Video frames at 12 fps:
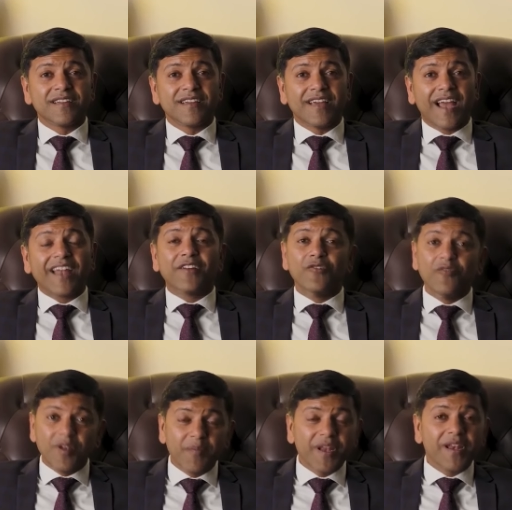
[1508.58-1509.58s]
And you
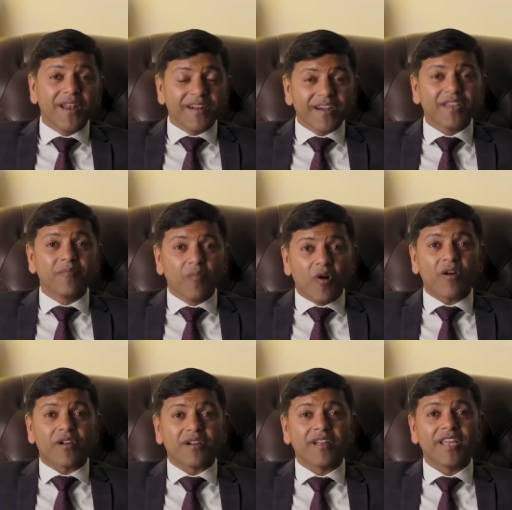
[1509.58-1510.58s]
will be learning
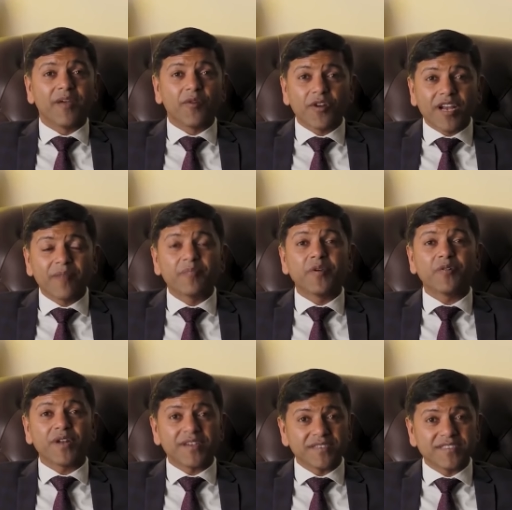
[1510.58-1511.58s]
more about
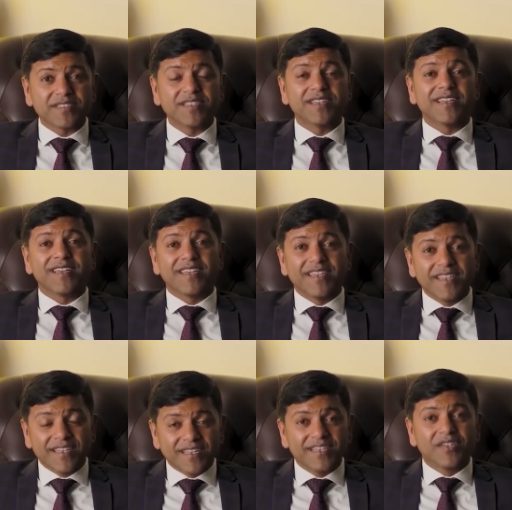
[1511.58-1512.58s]
computers,
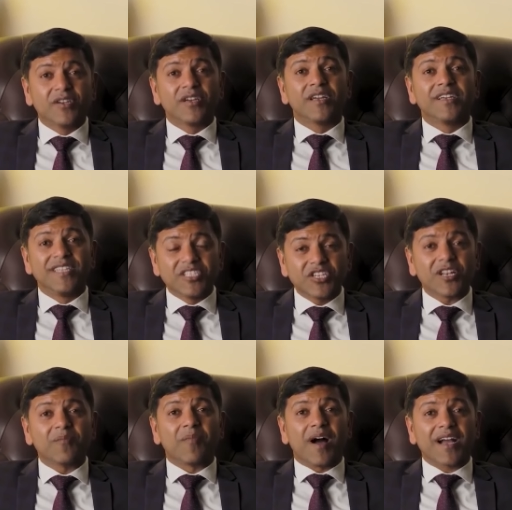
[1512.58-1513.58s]
digital
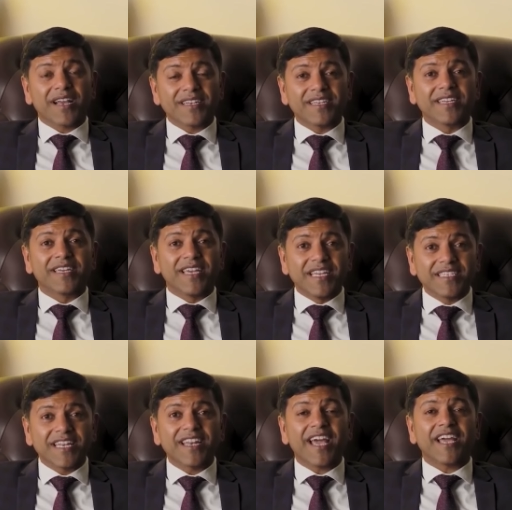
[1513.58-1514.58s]
marketing,
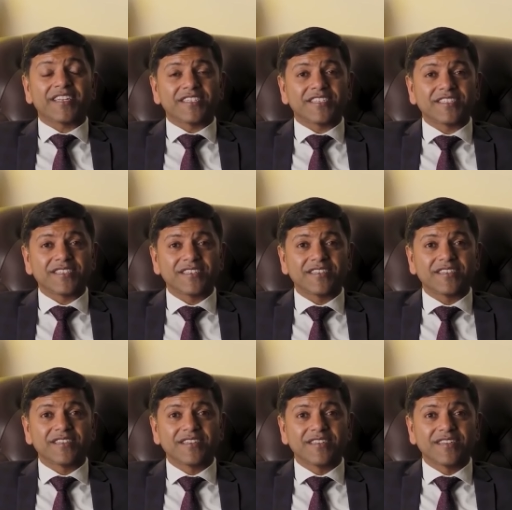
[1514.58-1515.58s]
internet.
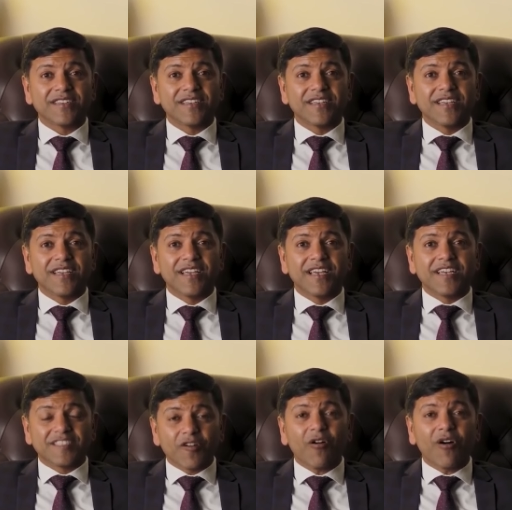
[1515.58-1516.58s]

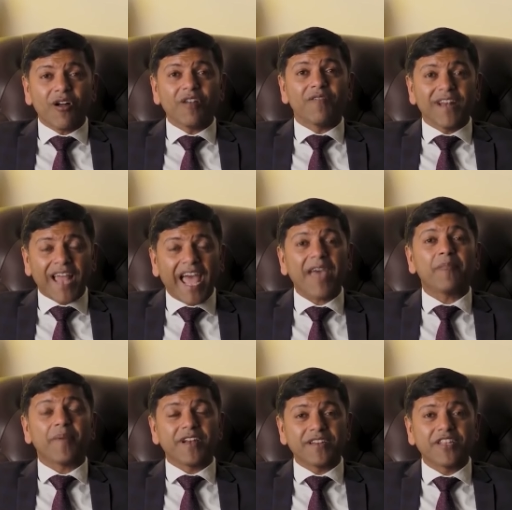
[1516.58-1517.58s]
It's all will
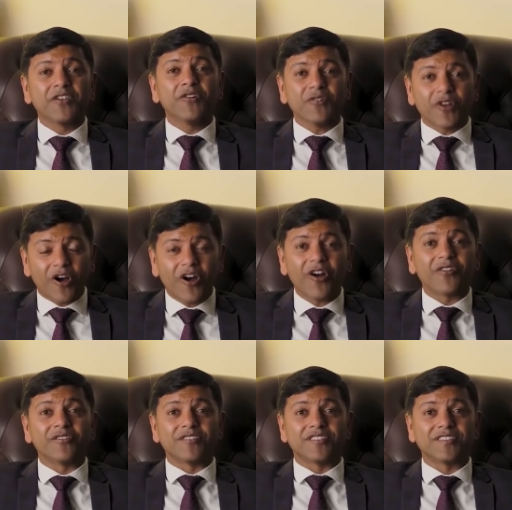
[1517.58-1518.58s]
happen in the due
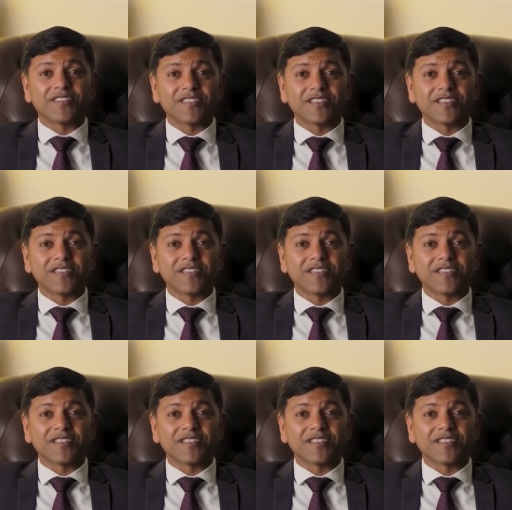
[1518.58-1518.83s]
course.